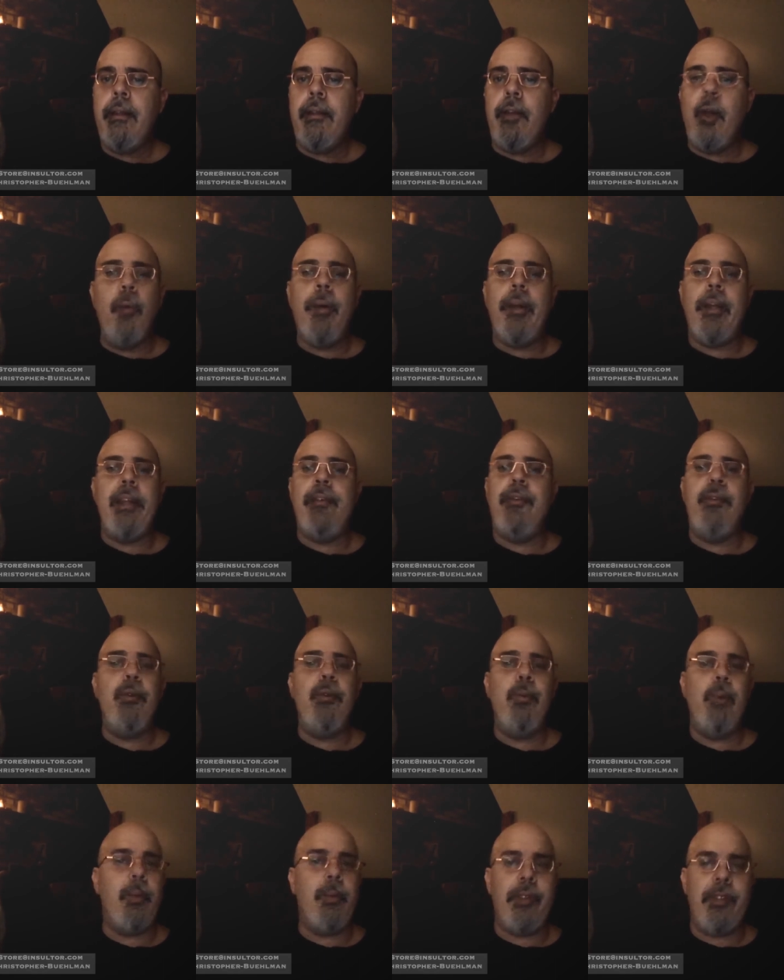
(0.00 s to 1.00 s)
Nobody
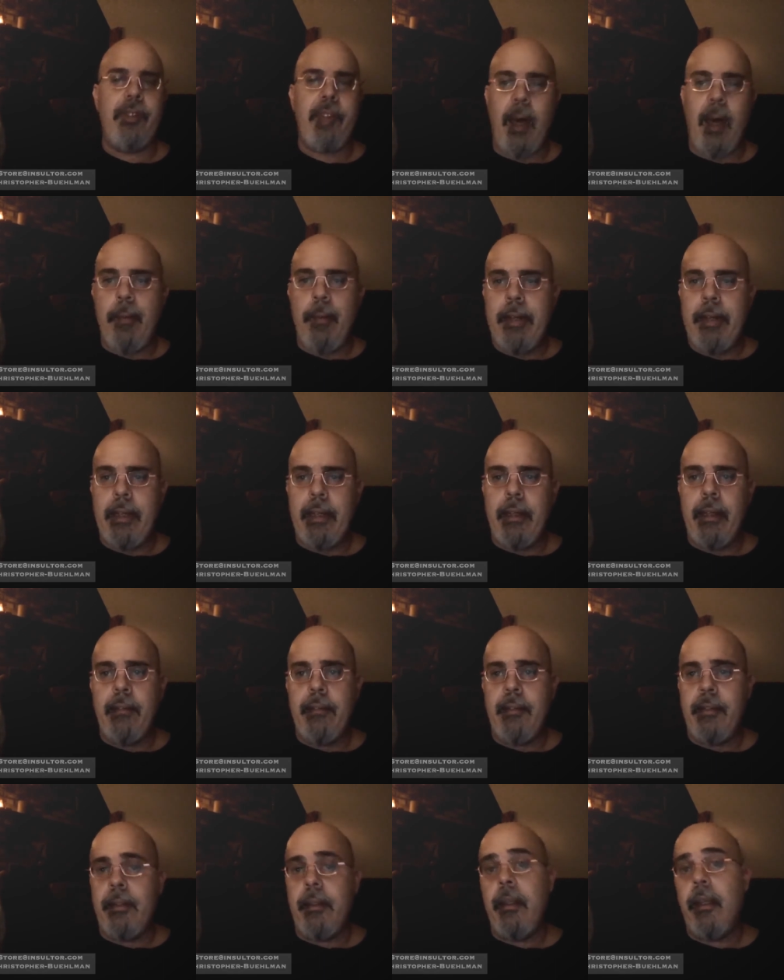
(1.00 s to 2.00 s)
knew what was happening
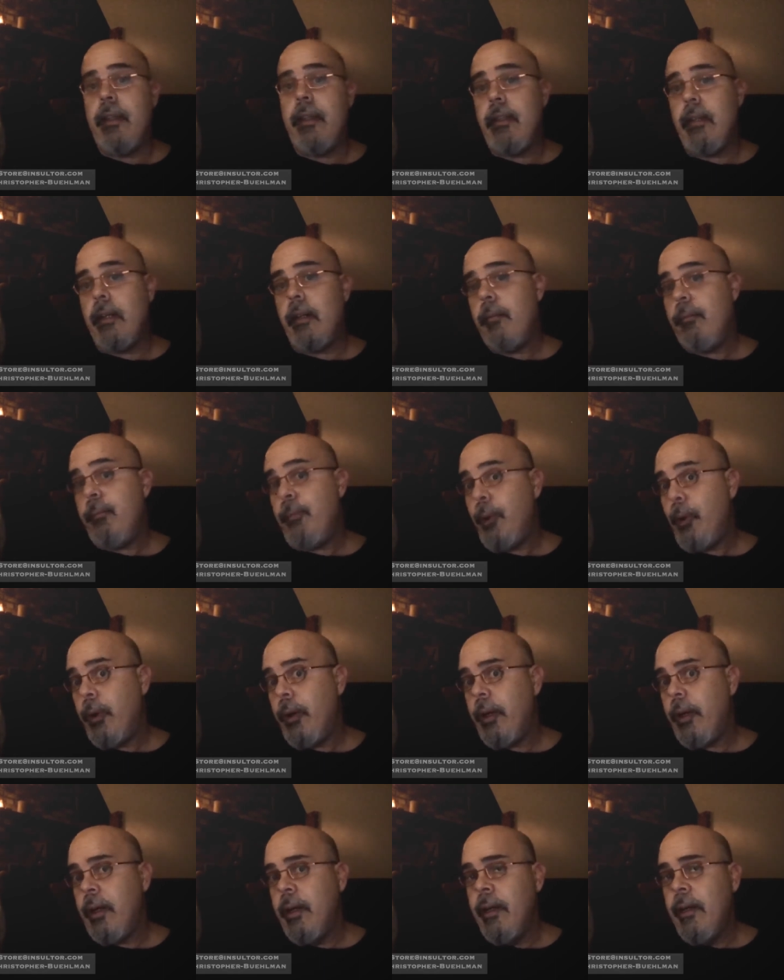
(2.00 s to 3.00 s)
until a young
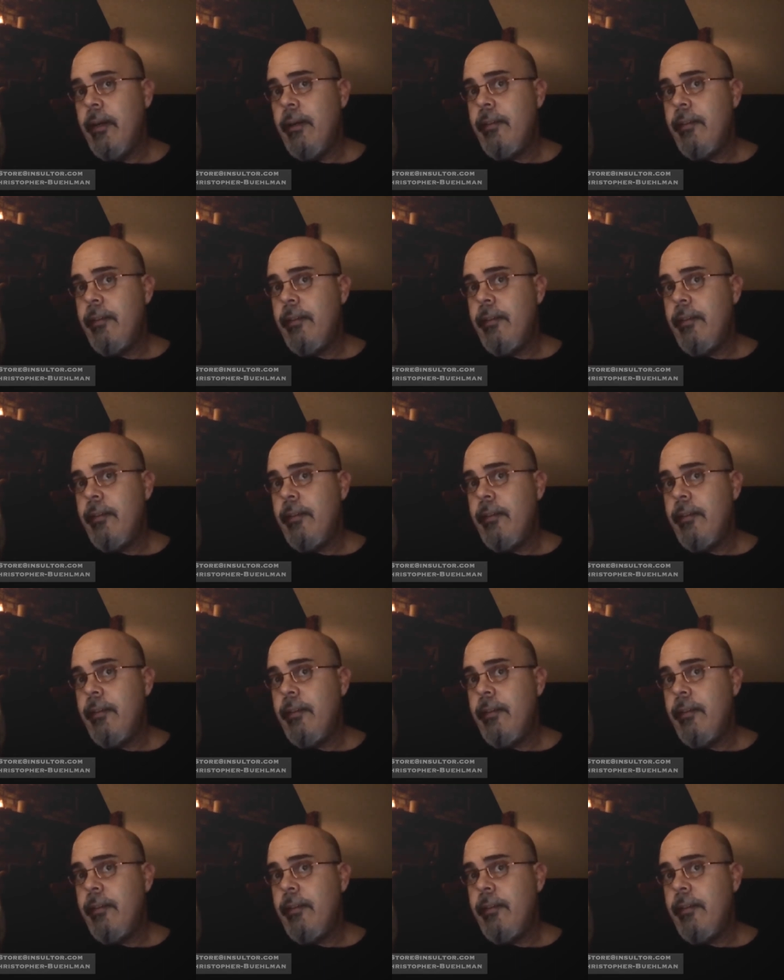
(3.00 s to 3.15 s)
boy